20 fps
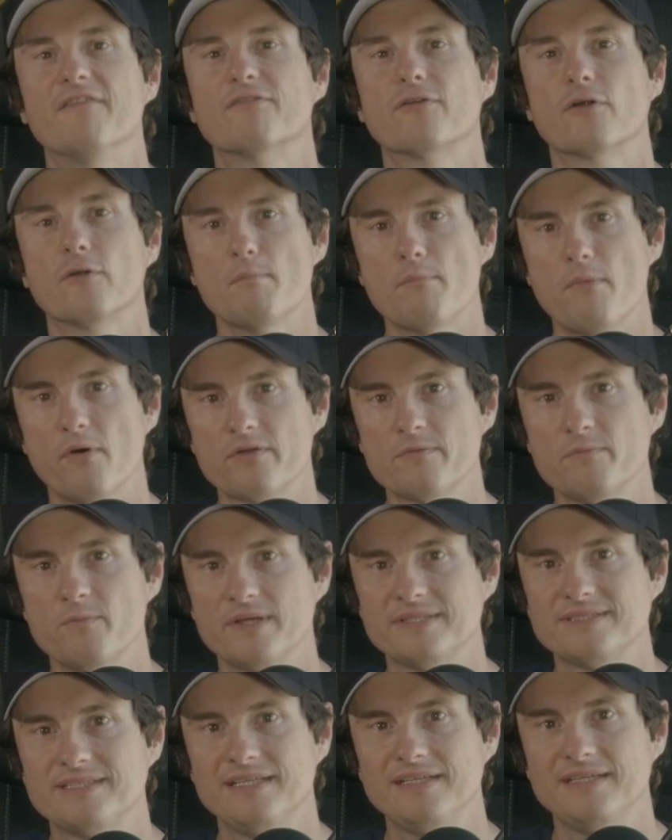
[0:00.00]
For a
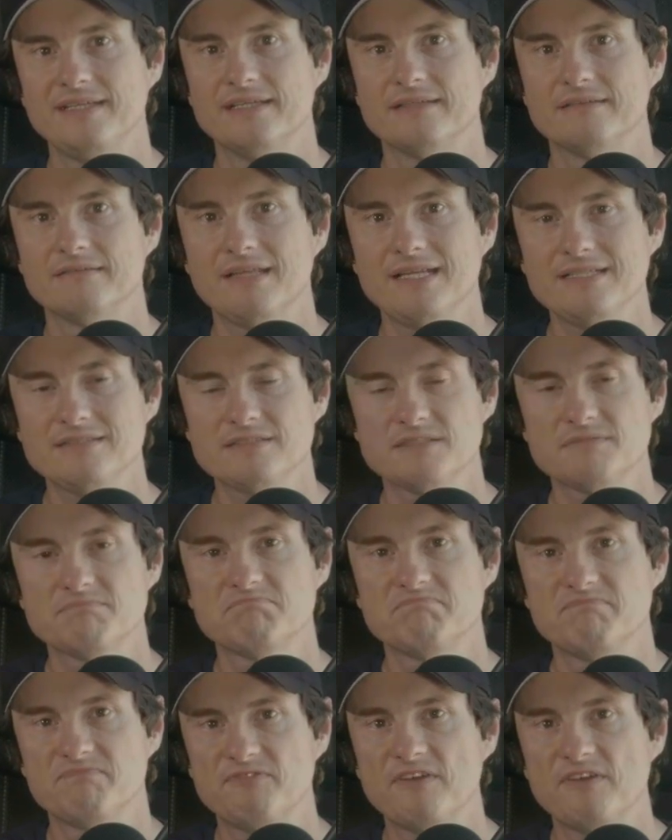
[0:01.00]
modern West Indian, that's
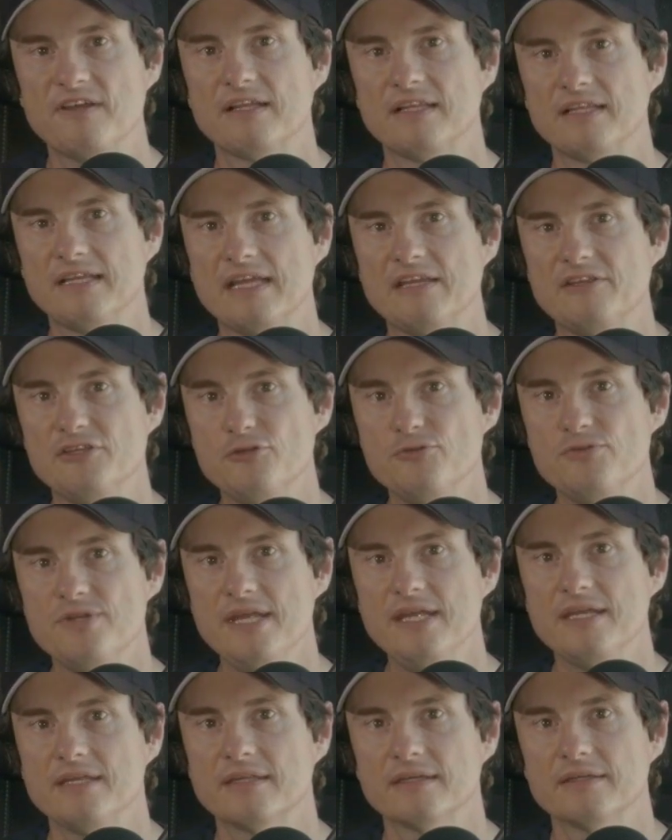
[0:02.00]
fairly
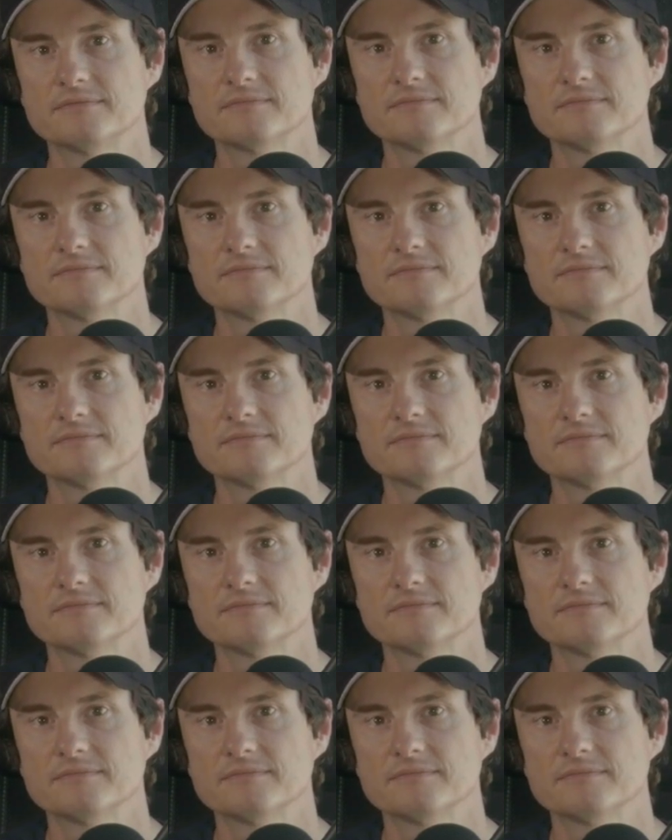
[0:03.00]
unique.